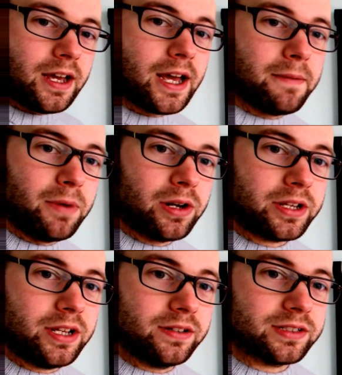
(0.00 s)

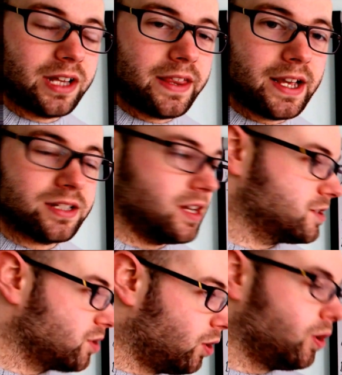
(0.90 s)
molecules like this,
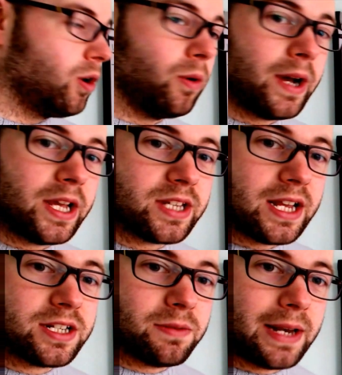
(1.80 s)
it's always
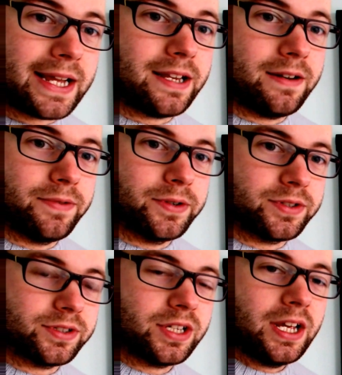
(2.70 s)
intermolecular
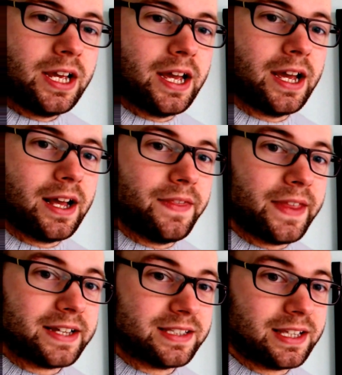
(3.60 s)
forces, and
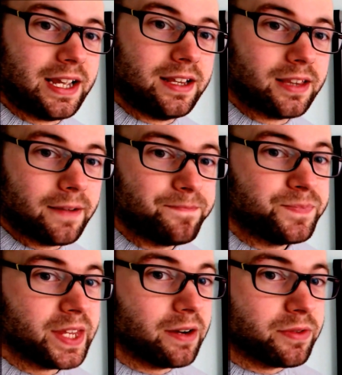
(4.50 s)
that's the key thing.
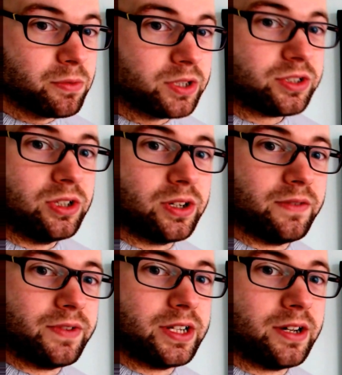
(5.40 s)
Now, if you want to look
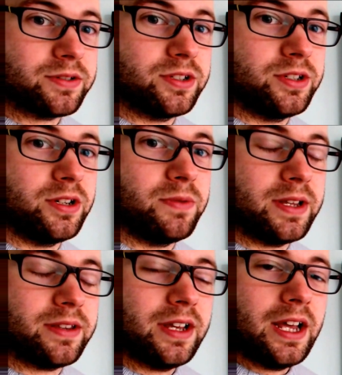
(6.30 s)
at videos to do with